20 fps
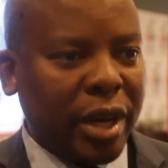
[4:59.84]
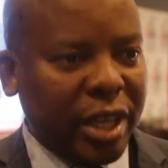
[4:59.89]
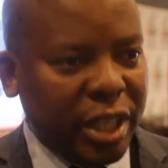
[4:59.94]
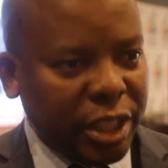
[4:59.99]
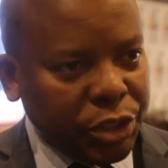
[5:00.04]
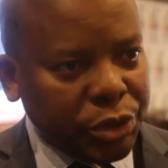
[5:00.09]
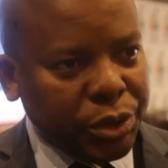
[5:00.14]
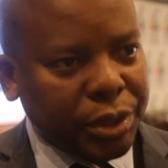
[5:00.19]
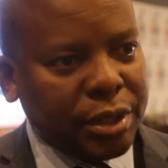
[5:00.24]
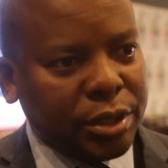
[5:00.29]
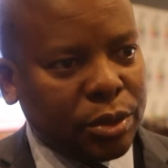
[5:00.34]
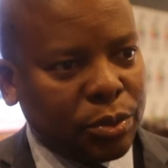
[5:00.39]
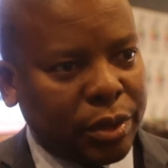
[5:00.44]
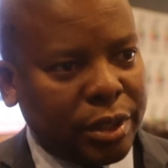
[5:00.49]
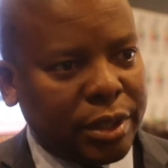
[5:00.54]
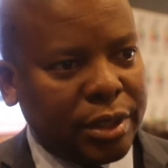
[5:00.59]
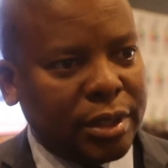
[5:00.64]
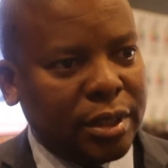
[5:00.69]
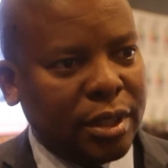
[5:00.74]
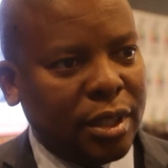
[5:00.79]
our
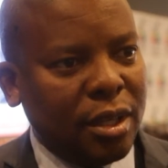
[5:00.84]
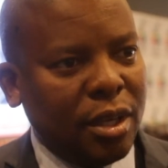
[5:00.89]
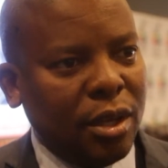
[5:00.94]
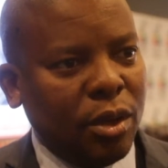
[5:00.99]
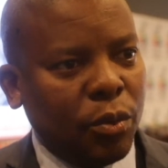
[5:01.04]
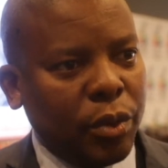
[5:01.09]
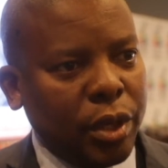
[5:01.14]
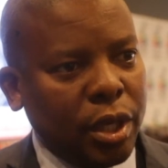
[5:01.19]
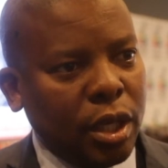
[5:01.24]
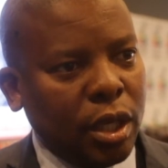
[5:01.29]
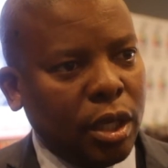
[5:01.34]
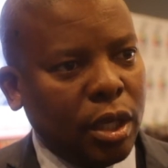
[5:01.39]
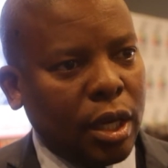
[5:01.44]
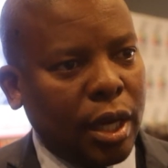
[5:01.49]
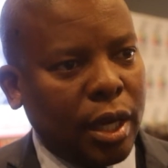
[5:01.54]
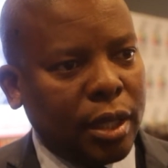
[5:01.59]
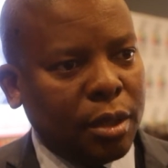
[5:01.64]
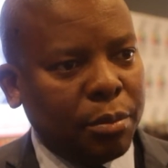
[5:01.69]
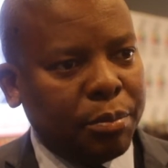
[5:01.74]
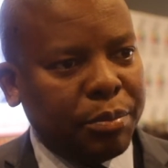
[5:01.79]
interest was
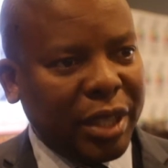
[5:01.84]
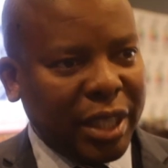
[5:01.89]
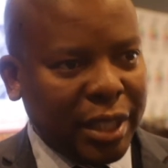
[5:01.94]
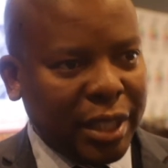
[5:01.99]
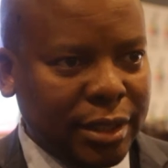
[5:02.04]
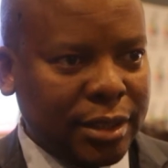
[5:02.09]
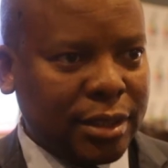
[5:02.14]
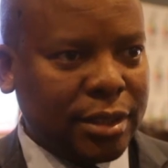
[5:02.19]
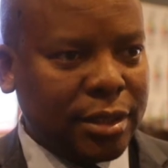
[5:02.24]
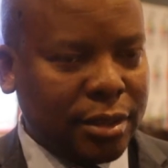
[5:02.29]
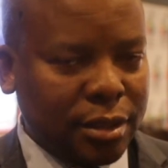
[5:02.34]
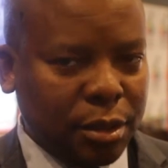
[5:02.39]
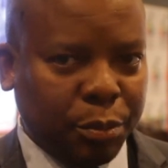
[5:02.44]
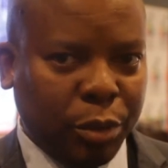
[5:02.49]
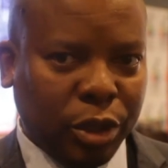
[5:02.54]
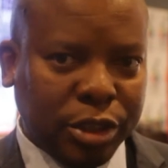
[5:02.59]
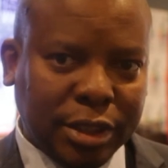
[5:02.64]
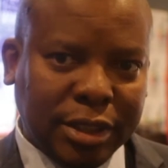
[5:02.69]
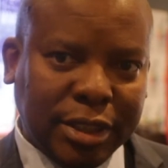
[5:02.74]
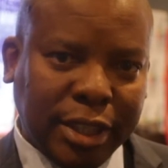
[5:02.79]
we are
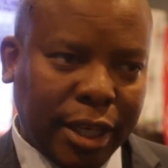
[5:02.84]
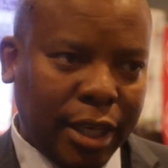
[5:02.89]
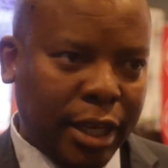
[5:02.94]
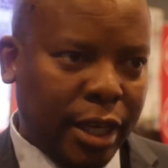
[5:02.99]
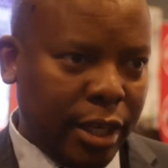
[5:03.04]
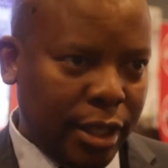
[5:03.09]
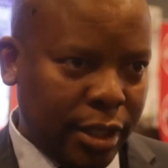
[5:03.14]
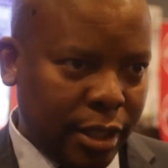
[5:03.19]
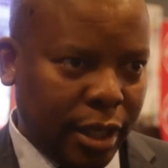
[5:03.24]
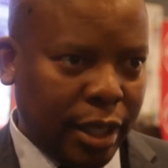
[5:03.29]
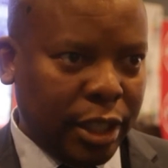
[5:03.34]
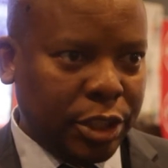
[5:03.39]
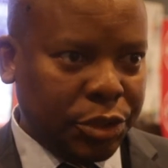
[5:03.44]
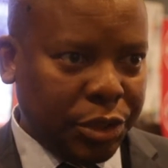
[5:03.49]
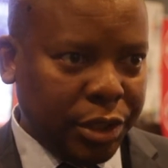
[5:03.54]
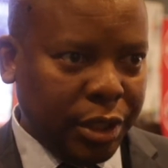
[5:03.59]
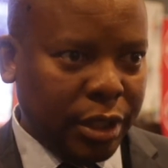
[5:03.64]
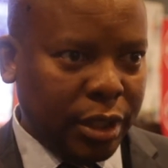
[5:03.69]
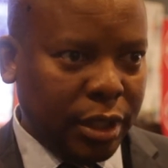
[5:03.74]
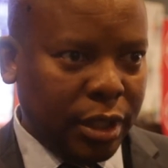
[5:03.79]
biggest deposit taker in
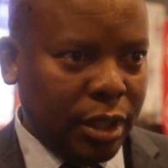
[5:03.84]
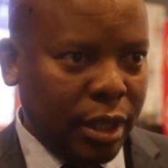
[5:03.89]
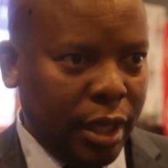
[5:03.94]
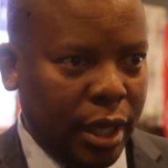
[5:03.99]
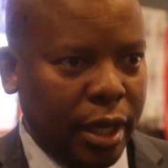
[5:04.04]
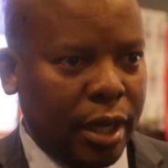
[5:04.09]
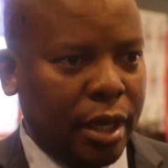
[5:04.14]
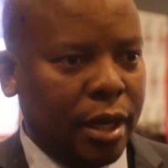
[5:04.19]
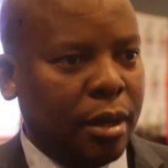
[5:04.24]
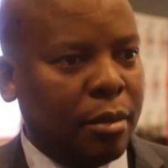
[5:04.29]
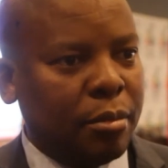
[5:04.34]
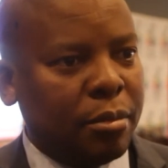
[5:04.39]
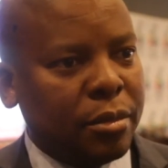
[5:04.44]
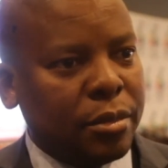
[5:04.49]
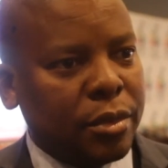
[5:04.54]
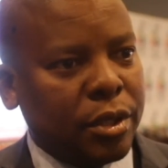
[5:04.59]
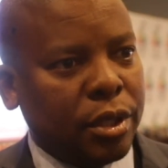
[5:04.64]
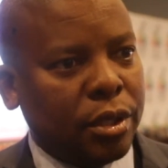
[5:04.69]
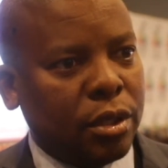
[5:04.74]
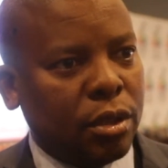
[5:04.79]
the country.
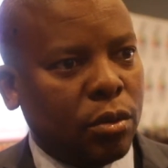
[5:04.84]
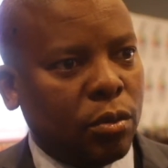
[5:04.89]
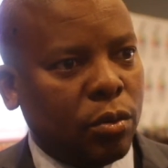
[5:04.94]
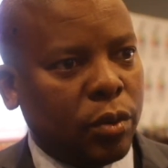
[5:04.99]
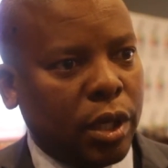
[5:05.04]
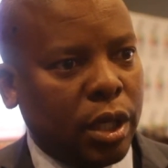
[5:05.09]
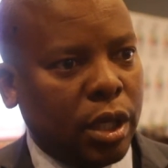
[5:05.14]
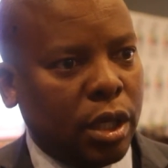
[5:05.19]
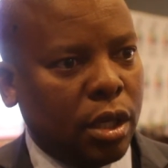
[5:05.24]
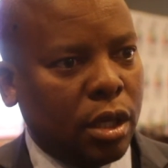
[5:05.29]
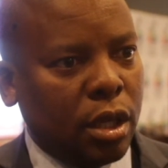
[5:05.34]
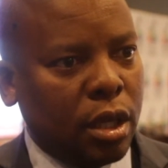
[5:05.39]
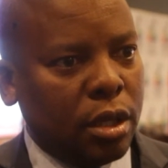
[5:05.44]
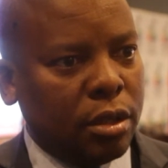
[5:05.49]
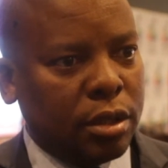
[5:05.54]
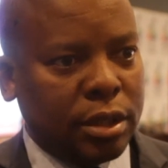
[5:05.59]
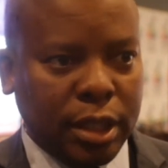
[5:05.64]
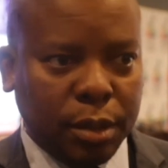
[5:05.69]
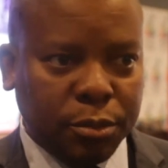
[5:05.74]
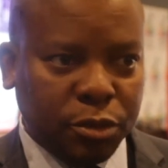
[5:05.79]

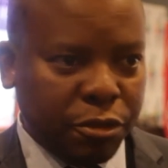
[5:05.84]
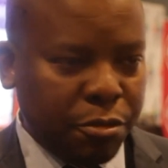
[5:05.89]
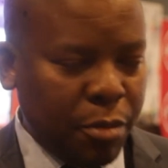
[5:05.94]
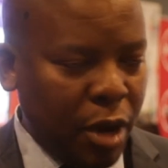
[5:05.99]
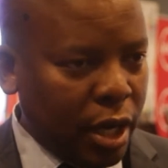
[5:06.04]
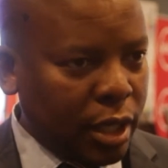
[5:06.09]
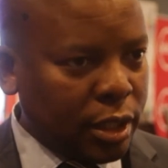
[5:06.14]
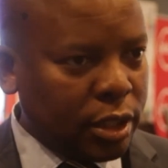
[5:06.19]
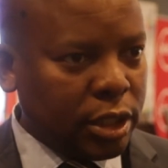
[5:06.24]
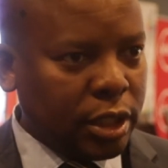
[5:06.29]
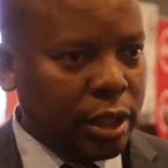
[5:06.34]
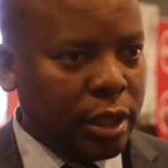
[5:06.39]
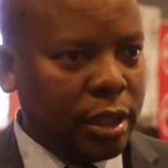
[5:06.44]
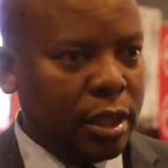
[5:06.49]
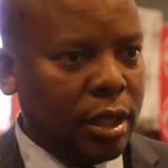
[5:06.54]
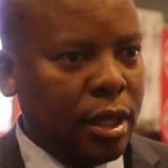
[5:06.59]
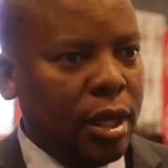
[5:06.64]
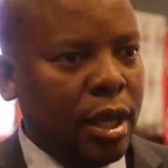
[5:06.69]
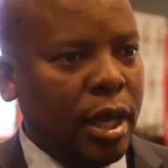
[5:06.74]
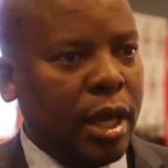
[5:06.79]
We in terms of market
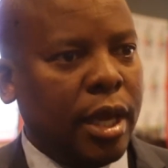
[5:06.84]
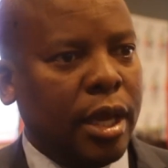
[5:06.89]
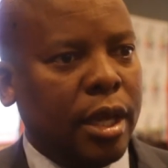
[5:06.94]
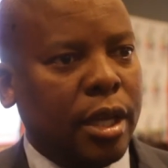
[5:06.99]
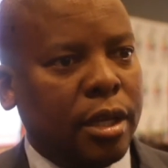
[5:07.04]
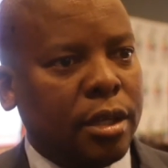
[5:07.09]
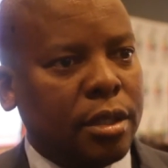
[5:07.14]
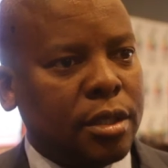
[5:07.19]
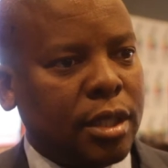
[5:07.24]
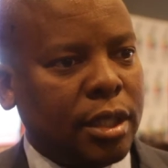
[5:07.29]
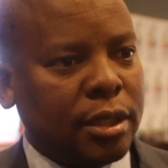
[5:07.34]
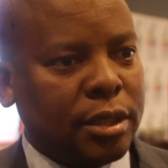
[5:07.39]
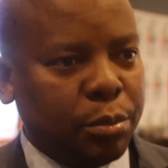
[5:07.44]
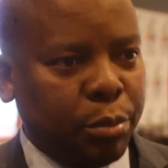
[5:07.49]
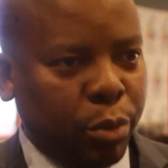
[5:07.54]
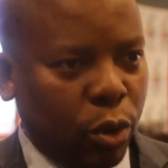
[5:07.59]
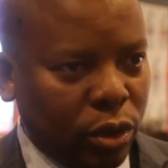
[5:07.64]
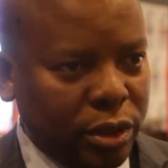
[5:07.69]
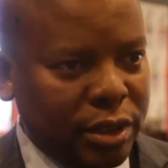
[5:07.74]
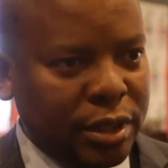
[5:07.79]
share,
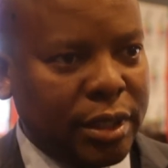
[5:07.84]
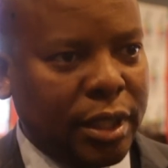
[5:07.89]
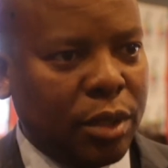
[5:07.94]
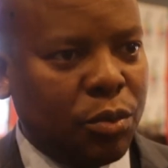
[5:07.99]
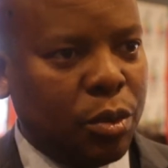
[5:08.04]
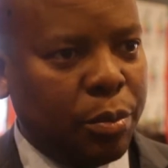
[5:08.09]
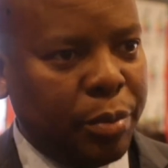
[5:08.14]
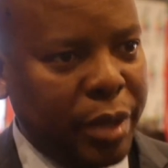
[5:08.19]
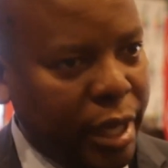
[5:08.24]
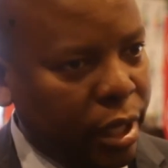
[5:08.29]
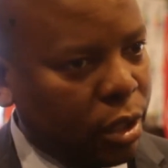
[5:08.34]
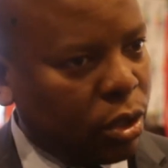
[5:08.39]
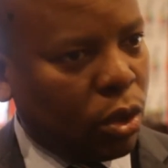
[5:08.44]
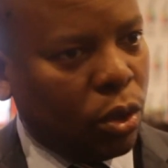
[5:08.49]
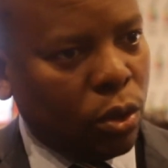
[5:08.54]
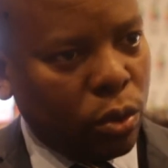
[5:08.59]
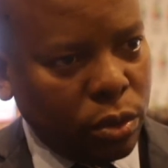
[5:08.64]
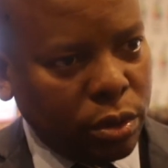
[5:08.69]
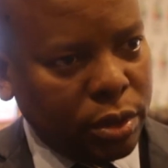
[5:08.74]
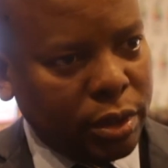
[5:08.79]
and it's important that we
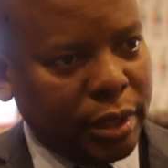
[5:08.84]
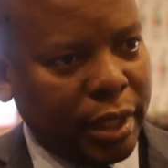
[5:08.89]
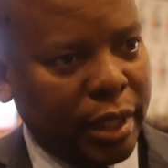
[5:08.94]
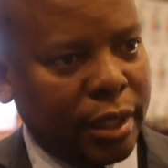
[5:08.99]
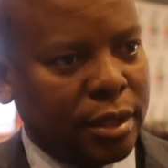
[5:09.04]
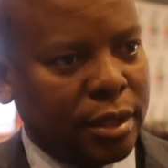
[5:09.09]
play a role